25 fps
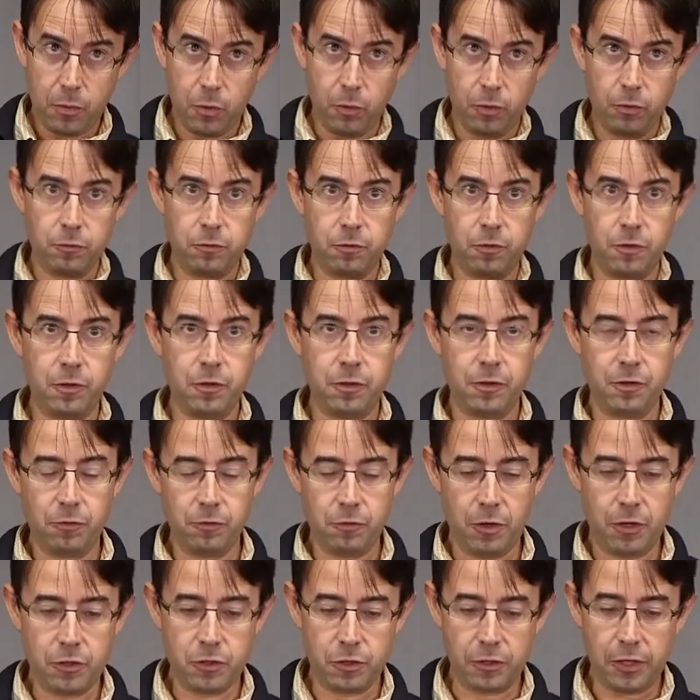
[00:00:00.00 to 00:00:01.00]
important for the
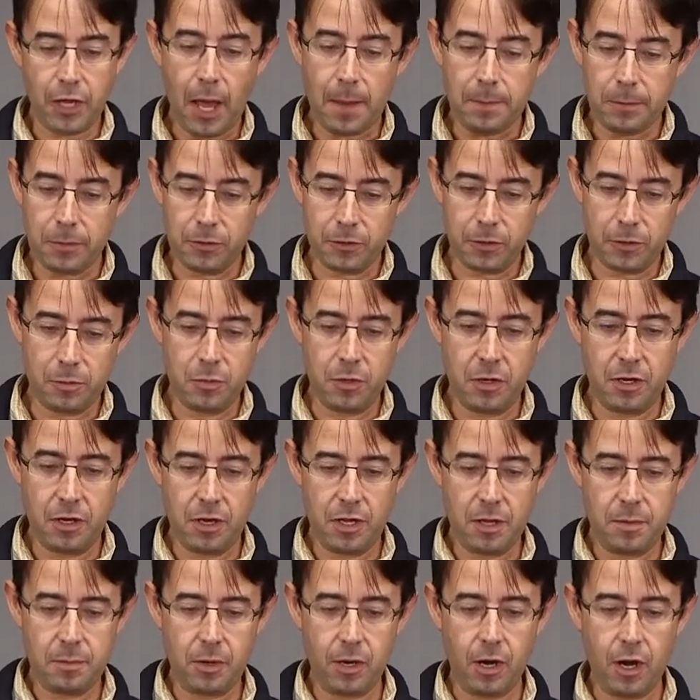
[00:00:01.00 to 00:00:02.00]
venture capital
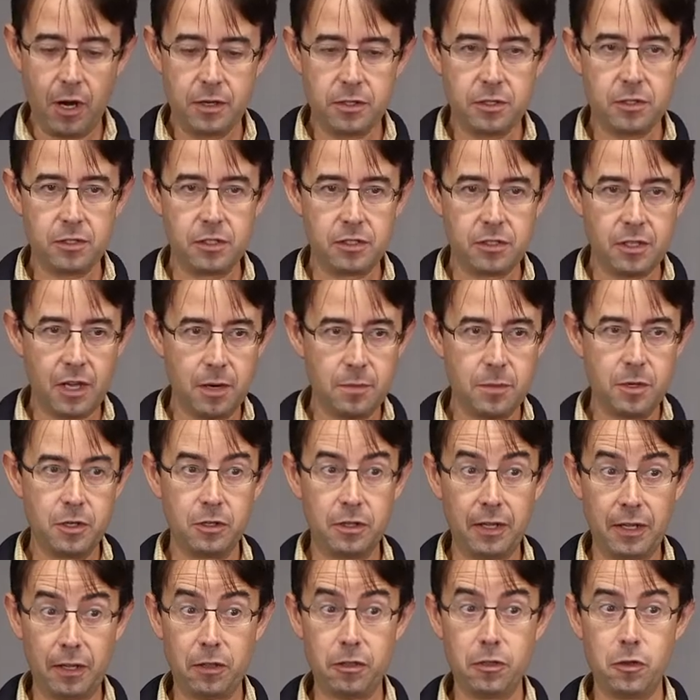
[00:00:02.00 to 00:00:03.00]
community, but honestly, it's got to be
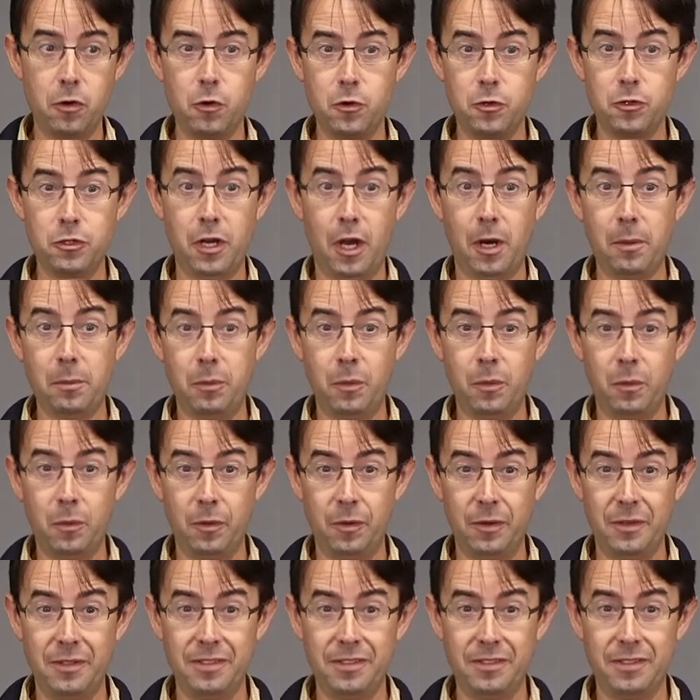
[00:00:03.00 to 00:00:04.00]
your like third
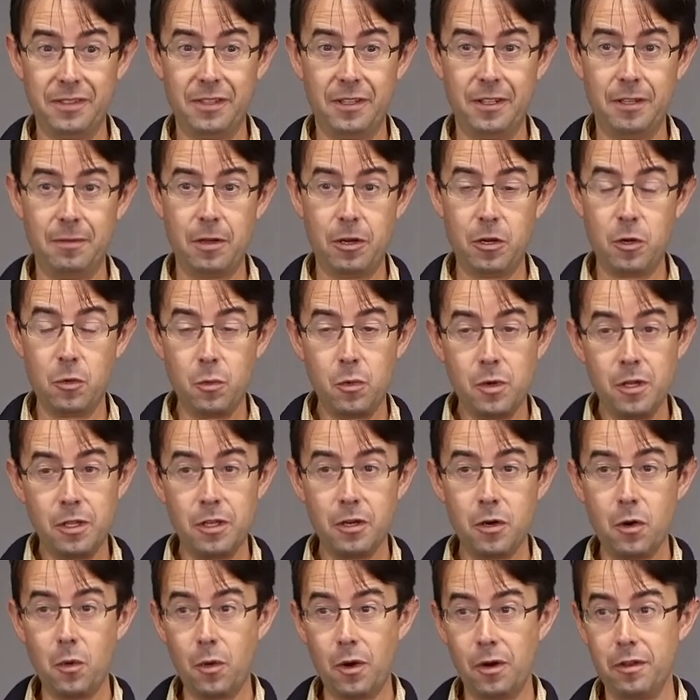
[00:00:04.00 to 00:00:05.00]
checkpoint um, and you
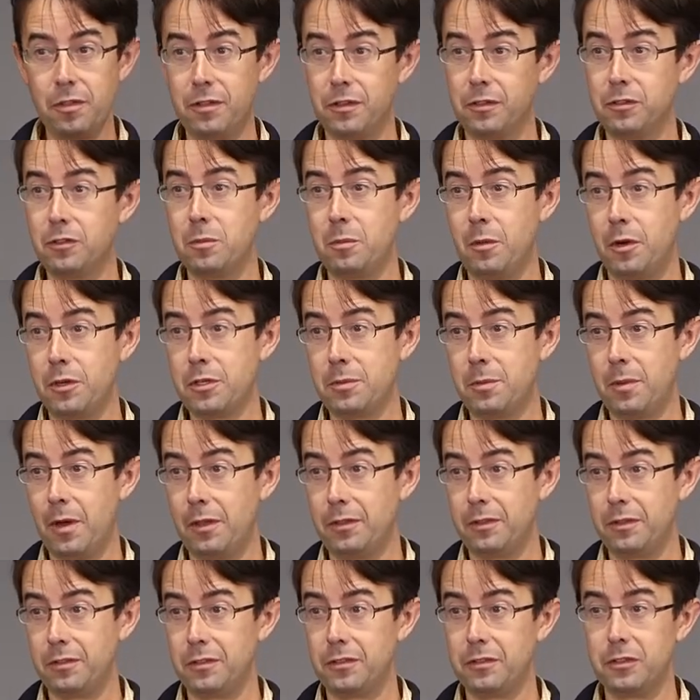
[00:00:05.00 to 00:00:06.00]
really don't want to think too much
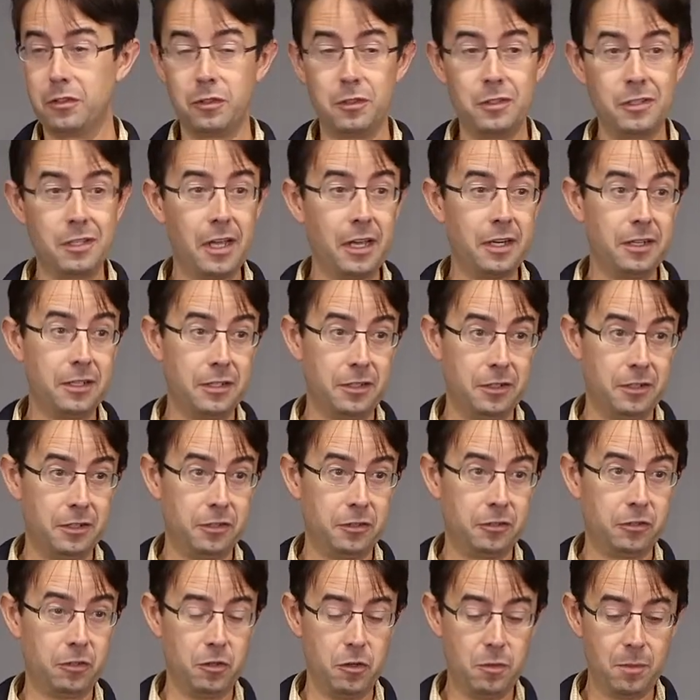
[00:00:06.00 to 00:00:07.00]
about this until you get
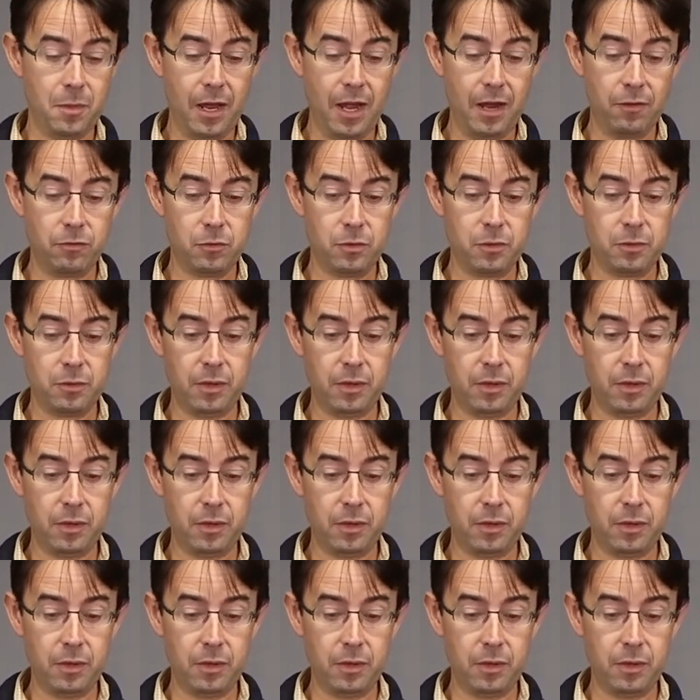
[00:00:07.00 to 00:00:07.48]
here. So you may have